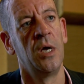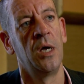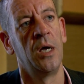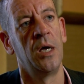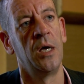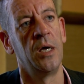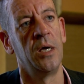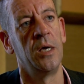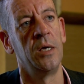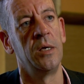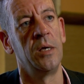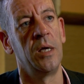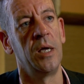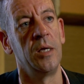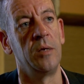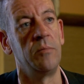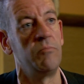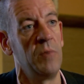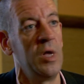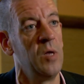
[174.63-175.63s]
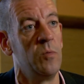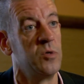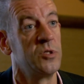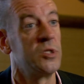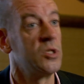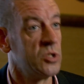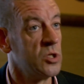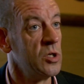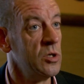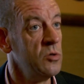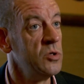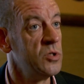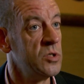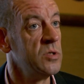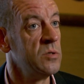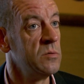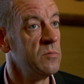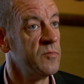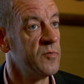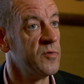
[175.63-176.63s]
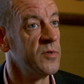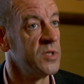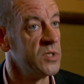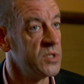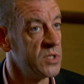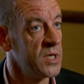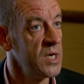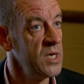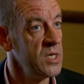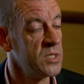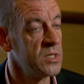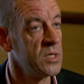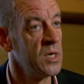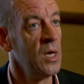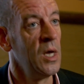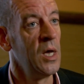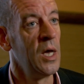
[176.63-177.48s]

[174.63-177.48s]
It was a solution for the state.